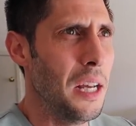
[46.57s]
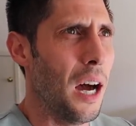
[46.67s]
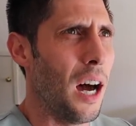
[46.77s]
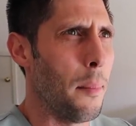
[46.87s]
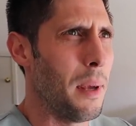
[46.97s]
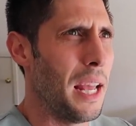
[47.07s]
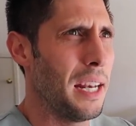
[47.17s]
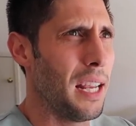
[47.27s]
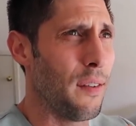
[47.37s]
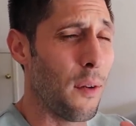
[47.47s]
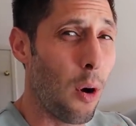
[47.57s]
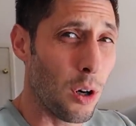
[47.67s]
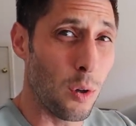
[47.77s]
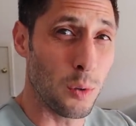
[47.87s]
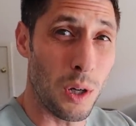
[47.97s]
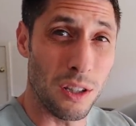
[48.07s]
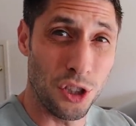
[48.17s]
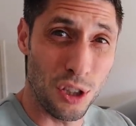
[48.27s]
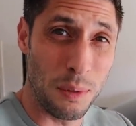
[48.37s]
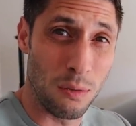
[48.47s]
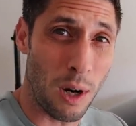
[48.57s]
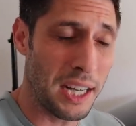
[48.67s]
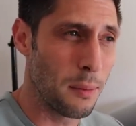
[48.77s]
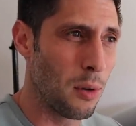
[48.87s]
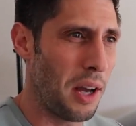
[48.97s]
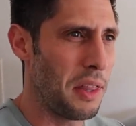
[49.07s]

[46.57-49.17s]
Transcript: Um, and if all goes well, it should be rideable.